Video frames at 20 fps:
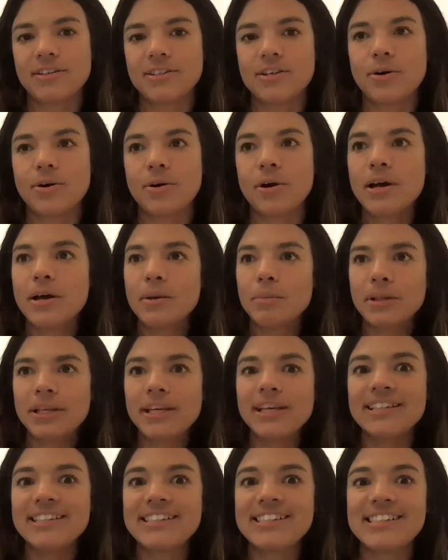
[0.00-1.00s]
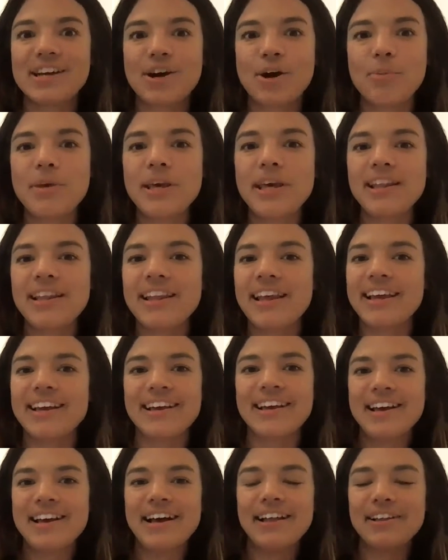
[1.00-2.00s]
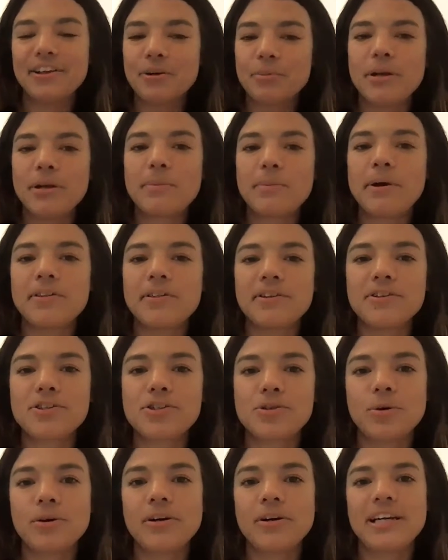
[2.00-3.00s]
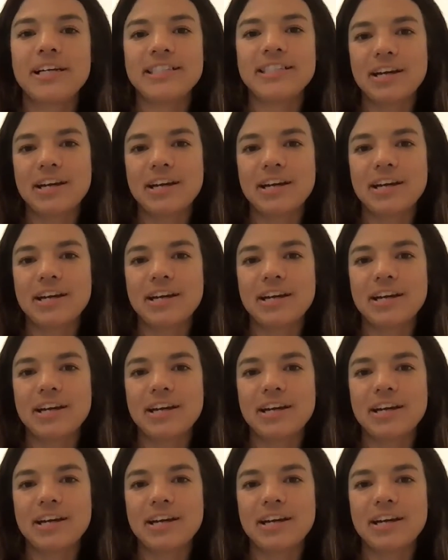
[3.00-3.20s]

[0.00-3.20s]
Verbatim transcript: So please tell me like a little bit about their story.